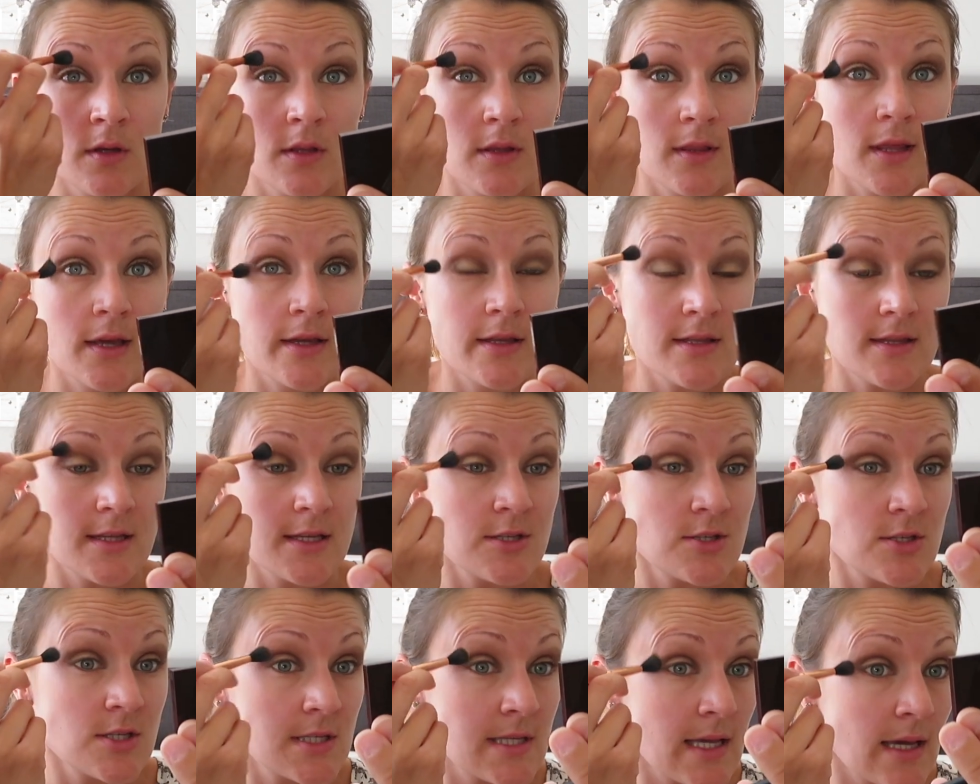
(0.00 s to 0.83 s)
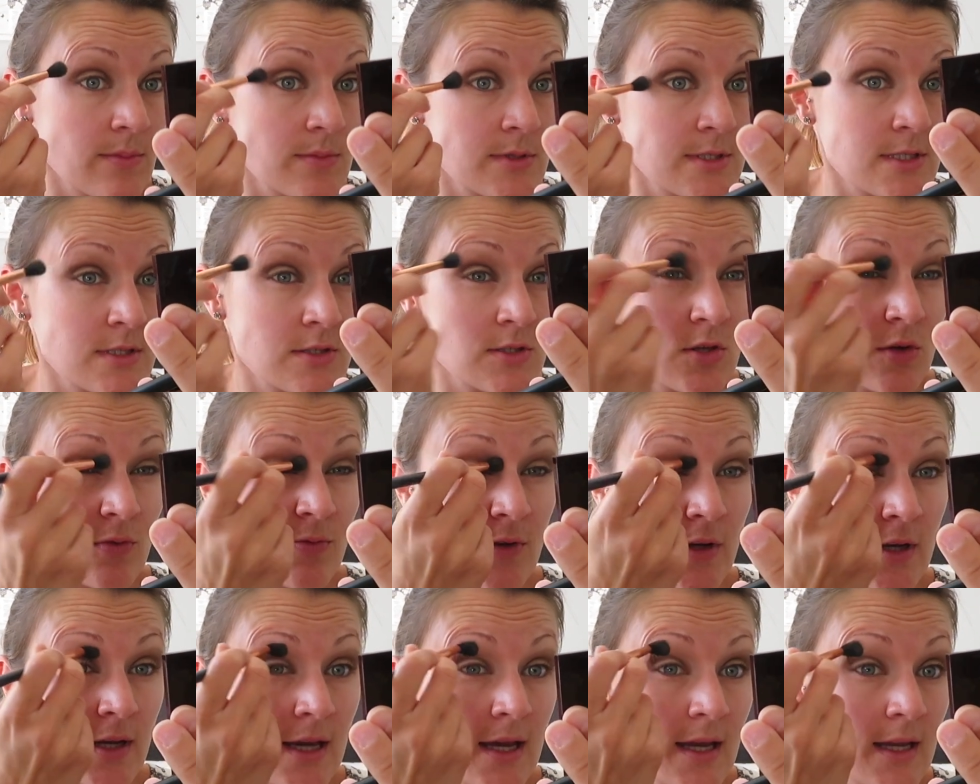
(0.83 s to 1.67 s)
But this just helps to
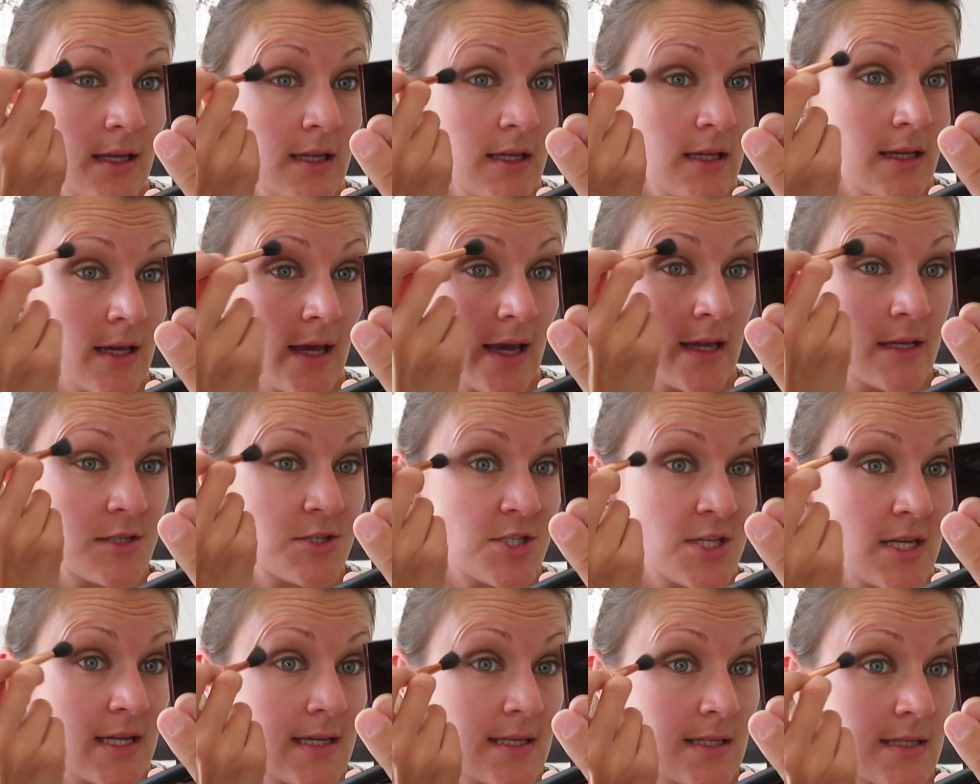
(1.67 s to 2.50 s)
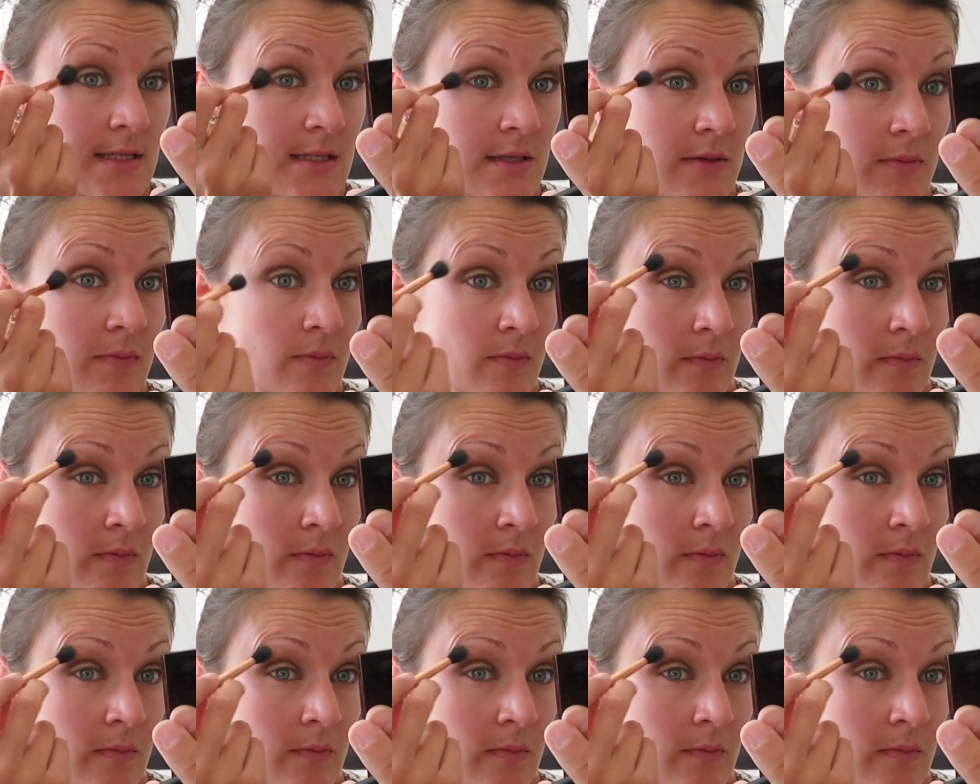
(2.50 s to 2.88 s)
soften any edges.